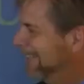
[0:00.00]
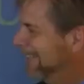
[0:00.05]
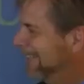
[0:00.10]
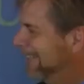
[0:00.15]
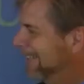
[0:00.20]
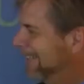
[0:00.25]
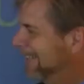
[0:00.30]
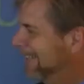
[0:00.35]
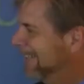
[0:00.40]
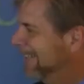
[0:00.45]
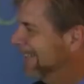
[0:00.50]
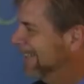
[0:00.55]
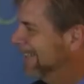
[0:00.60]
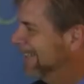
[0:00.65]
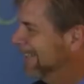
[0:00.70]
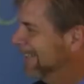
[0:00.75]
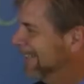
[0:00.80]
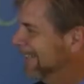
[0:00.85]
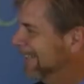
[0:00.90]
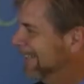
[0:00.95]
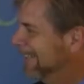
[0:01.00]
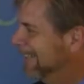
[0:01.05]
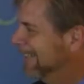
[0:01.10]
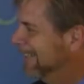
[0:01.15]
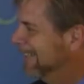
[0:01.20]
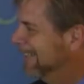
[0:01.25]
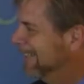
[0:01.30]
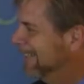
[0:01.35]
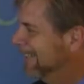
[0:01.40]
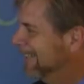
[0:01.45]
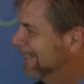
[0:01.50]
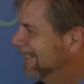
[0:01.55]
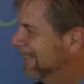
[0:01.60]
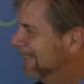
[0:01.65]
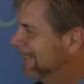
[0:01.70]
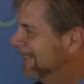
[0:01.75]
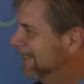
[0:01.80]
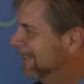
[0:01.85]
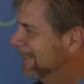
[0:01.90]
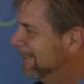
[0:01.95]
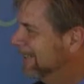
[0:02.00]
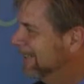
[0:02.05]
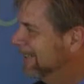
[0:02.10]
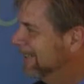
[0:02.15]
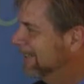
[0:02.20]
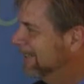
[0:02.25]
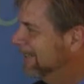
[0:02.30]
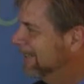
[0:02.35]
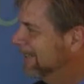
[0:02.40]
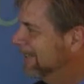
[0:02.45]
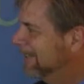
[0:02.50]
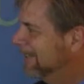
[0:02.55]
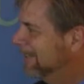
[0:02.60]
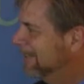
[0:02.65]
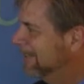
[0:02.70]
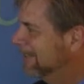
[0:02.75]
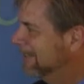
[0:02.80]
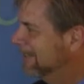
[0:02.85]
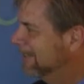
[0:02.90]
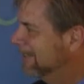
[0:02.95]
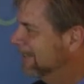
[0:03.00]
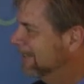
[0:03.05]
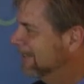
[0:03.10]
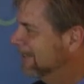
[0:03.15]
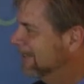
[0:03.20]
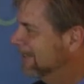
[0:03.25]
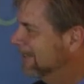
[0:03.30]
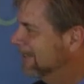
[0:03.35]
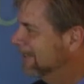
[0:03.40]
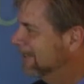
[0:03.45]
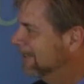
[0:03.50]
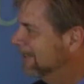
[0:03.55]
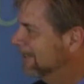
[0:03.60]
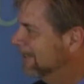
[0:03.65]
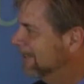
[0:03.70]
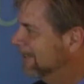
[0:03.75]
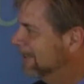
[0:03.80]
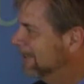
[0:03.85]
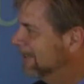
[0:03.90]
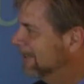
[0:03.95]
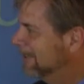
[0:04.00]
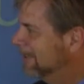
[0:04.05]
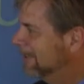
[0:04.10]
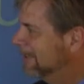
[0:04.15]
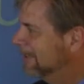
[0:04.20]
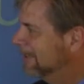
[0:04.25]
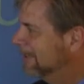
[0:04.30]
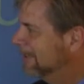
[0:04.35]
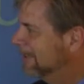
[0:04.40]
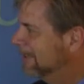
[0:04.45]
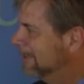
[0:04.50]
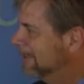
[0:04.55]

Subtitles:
[no speech]